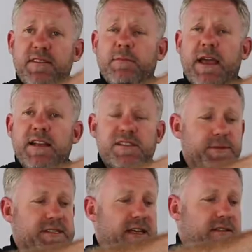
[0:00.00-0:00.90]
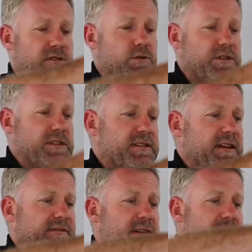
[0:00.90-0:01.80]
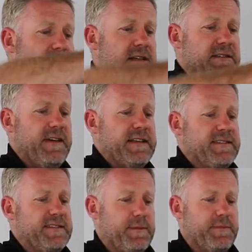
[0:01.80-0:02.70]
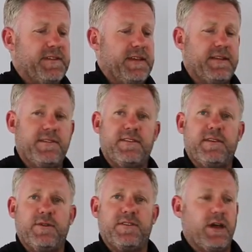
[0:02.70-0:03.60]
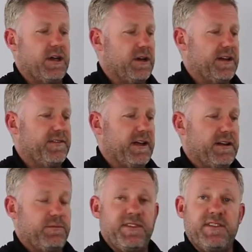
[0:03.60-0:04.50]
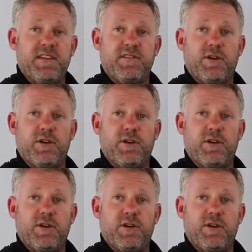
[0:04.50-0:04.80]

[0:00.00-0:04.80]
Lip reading: is mainly to protect the torch itself. So I'll zip this out to see what's going on inside. You see it's